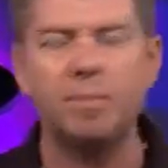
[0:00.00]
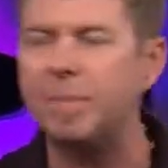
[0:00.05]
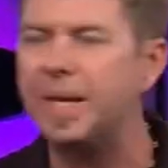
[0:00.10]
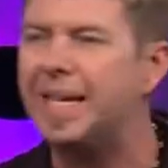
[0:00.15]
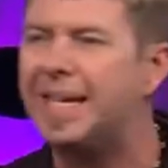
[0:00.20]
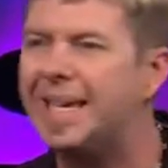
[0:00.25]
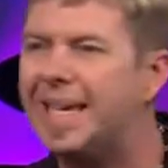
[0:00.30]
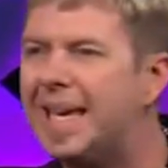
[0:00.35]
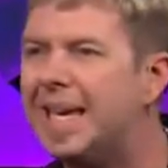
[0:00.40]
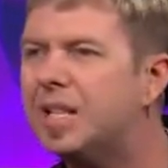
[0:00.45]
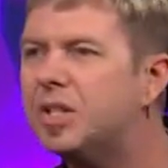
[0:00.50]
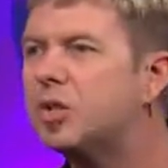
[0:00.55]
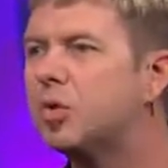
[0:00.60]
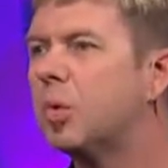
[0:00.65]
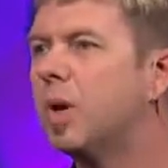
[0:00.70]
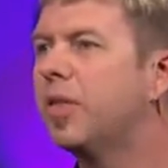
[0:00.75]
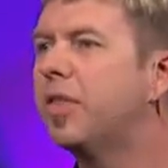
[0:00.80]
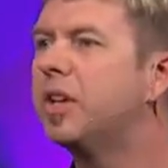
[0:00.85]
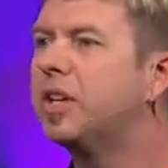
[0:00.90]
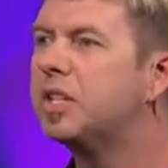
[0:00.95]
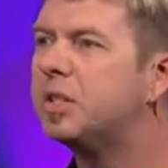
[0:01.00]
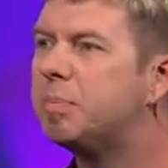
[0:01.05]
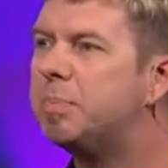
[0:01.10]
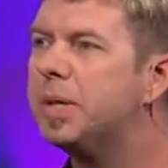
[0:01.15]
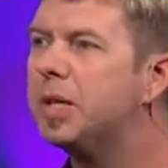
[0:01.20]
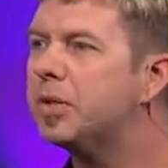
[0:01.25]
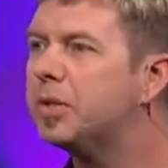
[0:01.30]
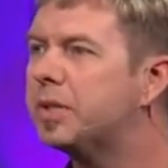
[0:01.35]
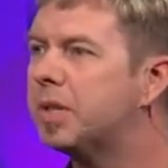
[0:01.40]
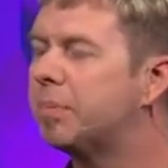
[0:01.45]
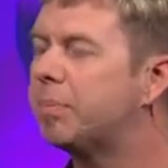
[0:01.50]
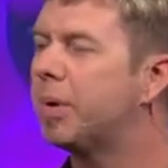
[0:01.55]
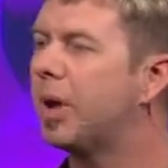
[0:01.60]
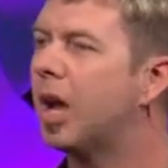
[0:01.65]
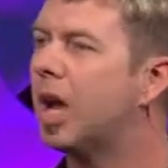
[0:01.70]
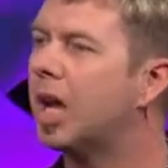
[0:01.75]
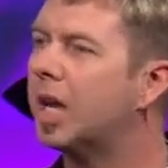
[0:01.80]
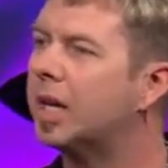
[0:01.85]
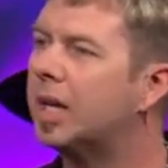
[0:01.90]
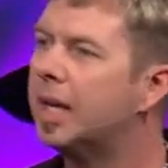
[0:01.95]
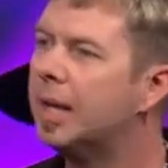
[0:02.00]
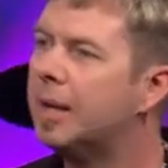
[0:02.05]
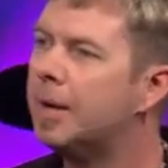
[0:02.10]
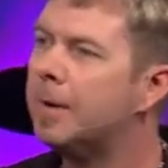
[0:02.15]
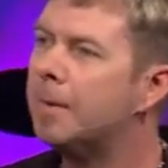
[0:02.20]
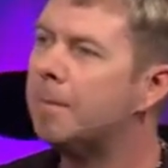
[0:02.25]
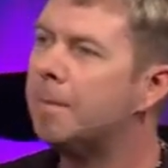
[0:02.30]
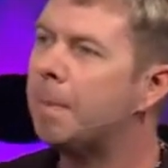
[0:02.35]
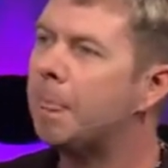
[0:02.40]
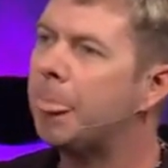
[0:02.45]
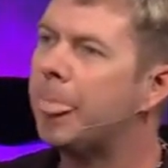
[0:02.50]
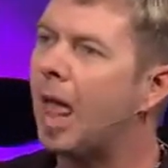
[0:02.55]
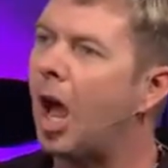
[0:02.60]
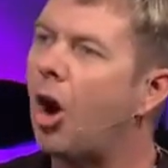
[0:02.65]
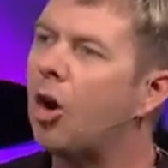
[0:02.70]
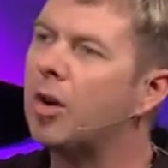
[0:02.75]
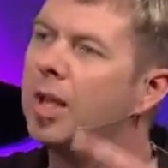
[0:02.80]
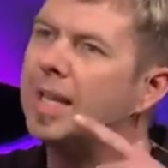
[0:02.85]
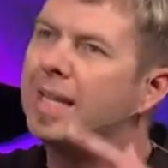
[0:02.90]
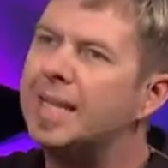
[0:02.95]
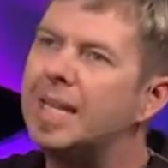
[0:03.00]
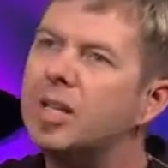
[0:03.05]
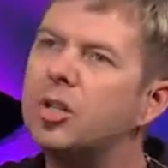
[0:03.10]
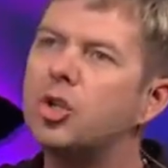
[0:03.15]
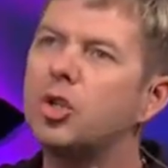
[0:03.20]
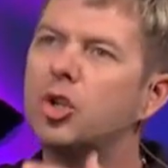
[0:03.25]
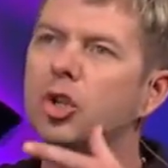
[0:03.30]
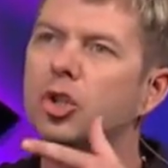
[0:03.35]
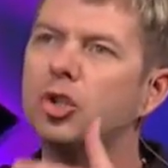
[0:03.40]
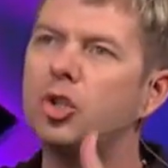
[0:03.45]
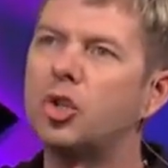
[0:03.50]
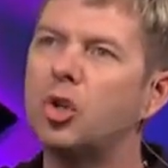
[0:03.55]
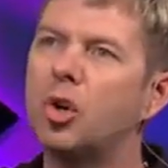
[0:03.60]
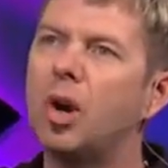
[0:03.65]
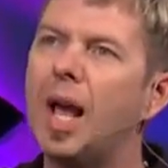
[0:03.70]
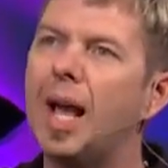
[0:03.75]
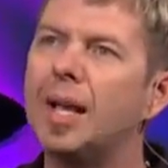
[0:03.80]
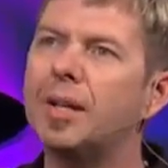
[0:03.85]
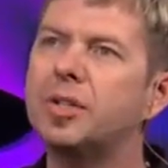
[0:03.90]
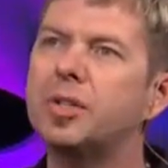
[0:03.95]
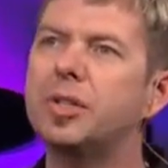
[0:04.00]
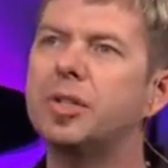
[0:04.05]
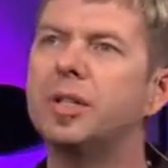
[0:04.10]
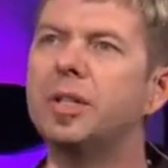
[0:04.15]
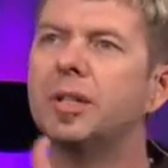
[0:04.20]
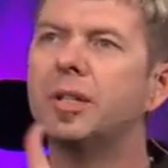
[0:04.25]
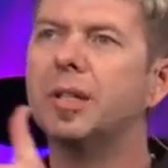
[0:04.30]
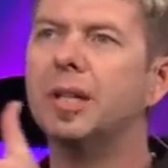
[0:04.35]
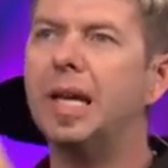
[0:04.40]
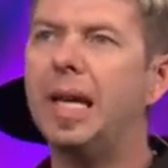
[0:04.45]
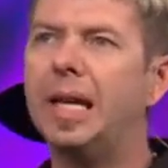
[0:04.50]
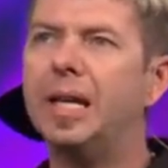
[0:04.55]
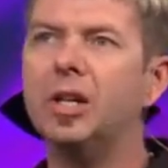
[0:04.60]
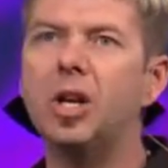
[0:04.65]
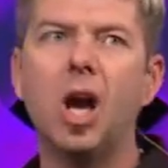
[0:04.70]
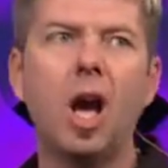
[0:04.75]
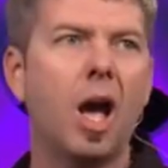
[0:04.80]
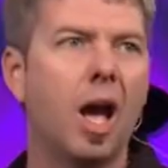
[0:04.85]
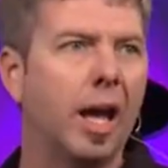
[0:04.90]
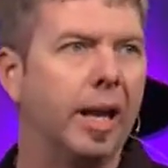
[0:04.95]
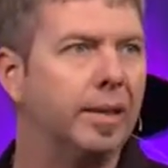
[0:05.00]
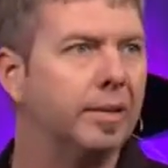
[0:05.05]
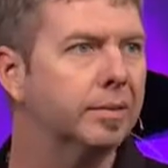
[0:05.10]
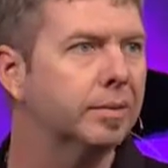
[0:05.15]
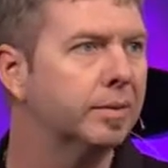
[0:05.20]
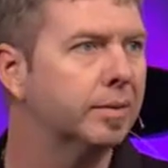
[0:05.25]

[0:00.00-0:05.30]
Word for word: it begins with, it is built upon our initial trust in God.